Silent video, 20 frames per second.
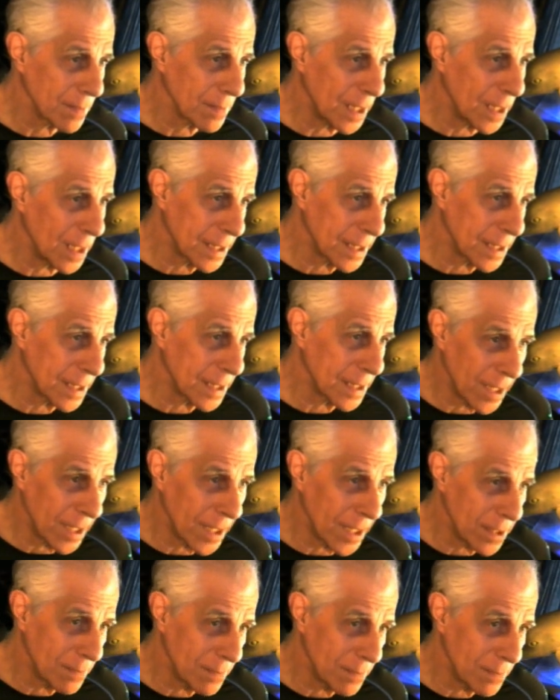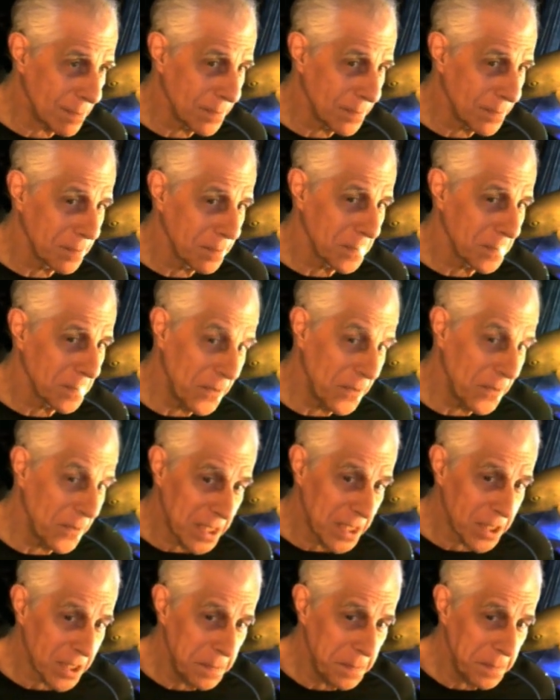indict him,
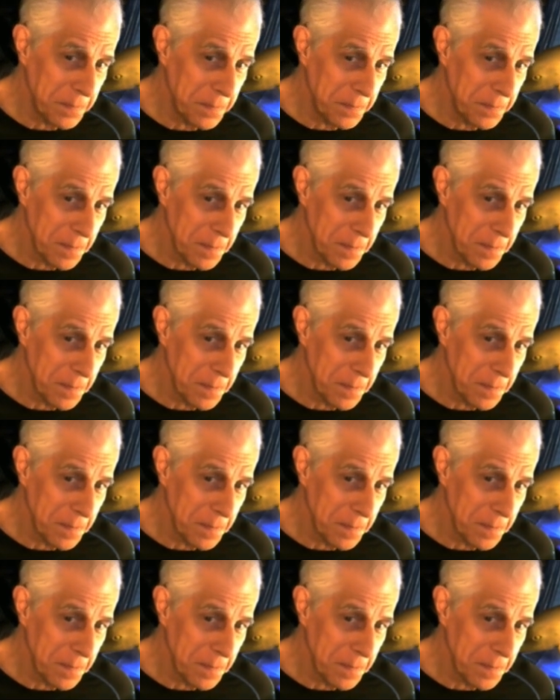convict him.